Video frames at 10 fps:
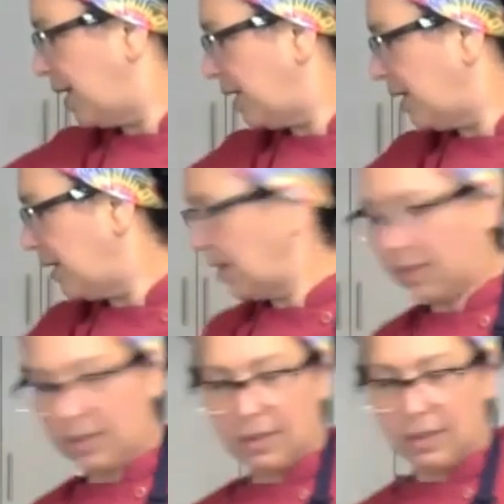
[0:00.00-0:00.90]
adding
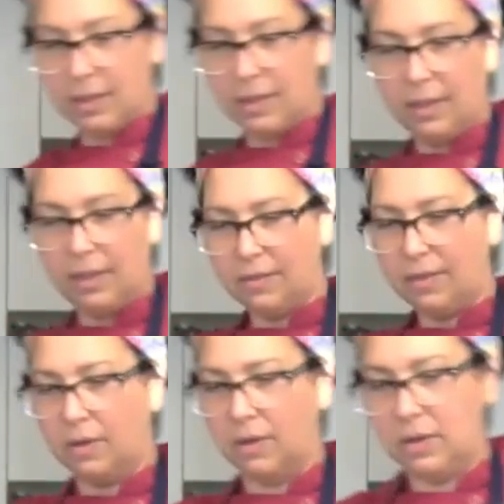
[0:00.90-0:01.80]
is
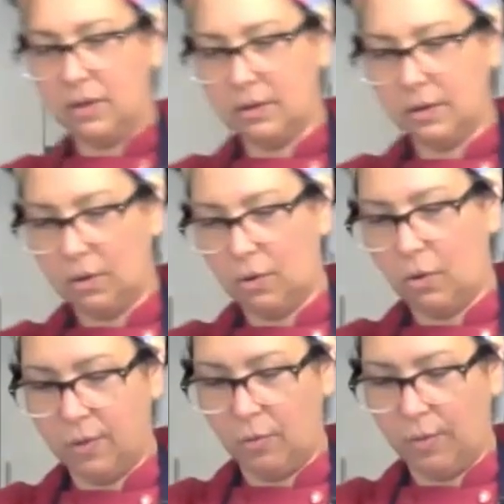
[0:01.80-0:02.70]
the onion,
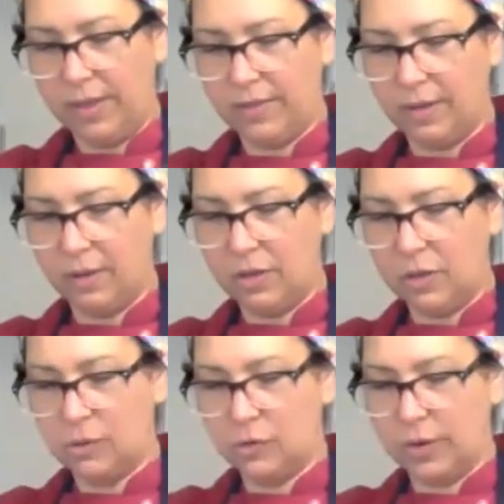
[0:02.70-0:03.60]
always.
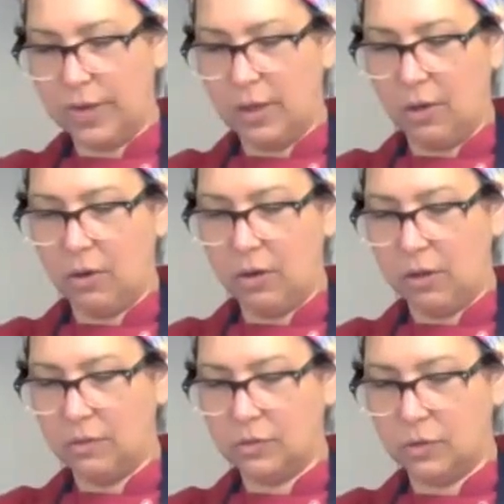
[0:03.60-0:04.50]
Usually
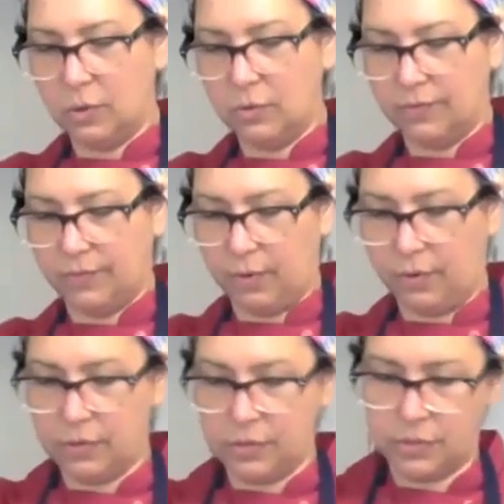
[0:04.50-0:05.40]
onion goes
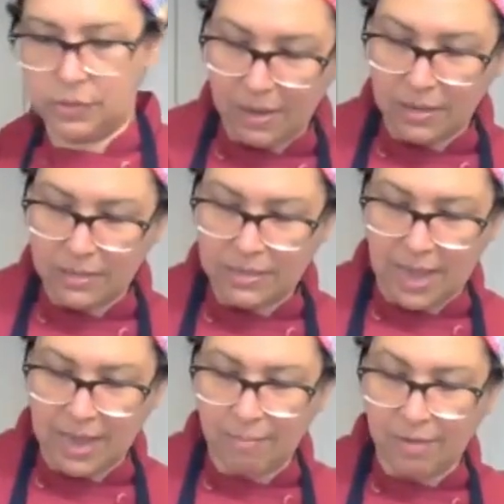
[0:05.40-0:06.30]
first because
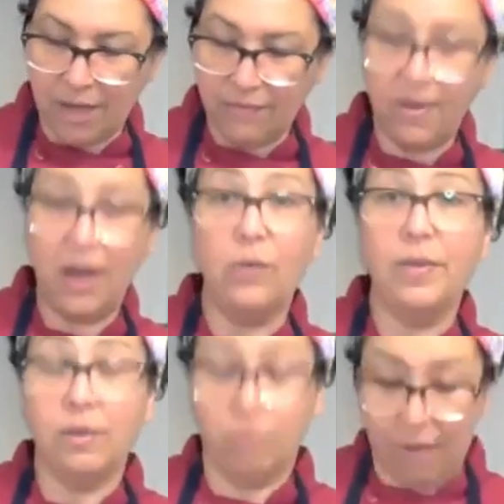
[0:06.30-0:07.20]
I am not
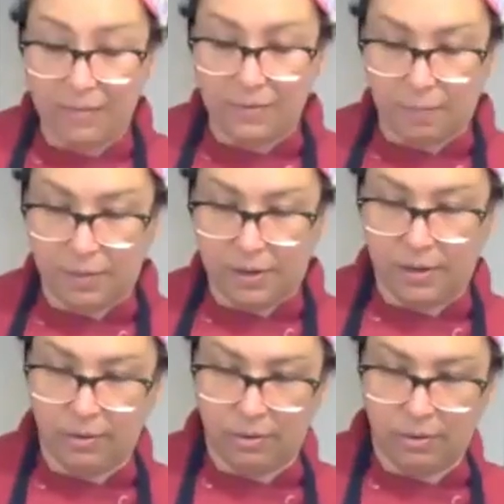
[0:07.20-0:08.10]
following a recipe
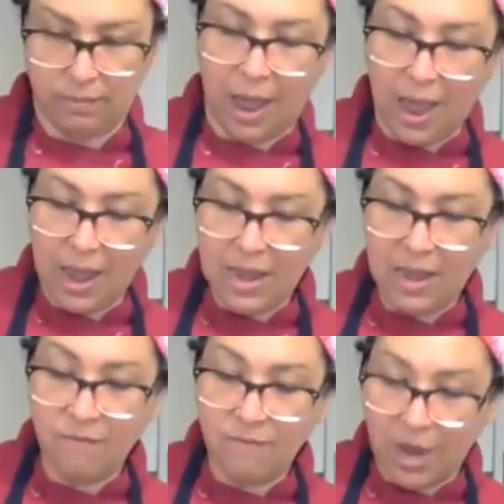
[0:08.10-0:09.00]
here. I
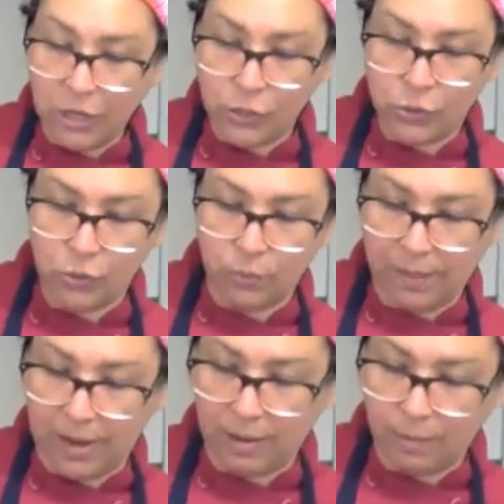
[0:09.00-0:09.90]
invite you
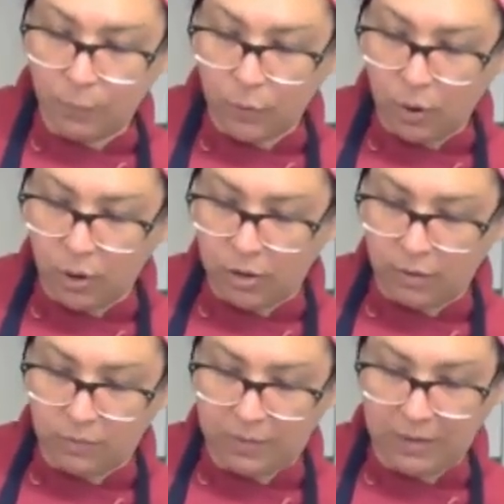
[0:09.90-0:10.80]
to make your
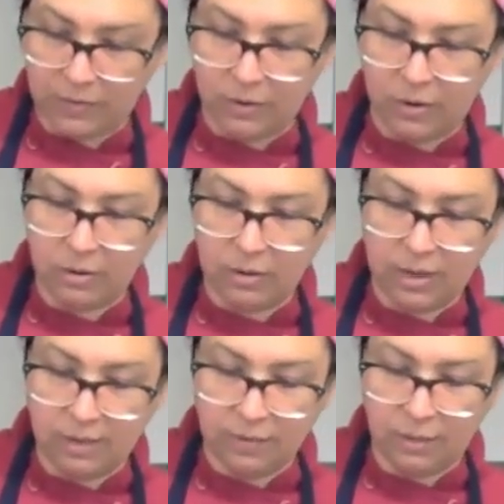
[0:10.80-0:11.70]
onion because onion
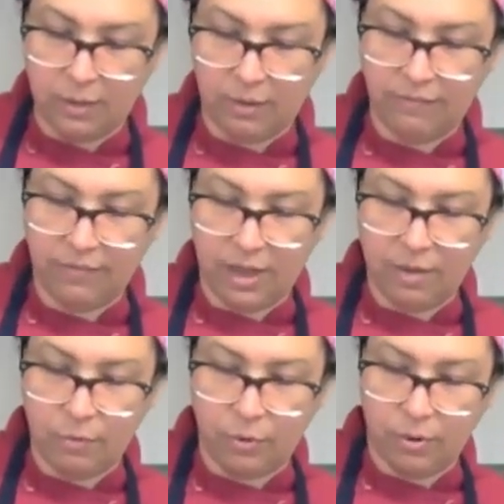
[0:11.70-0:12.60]
gives a lot of
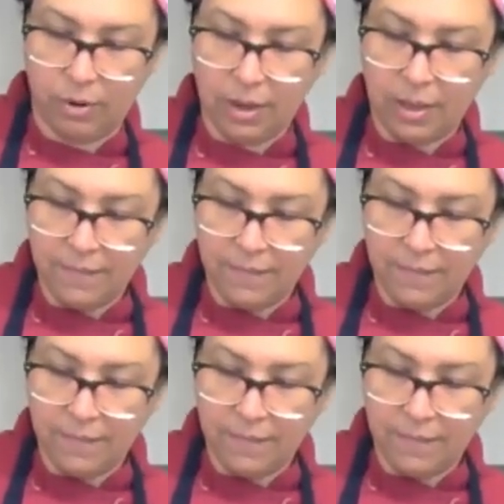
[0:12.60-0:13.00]
flavor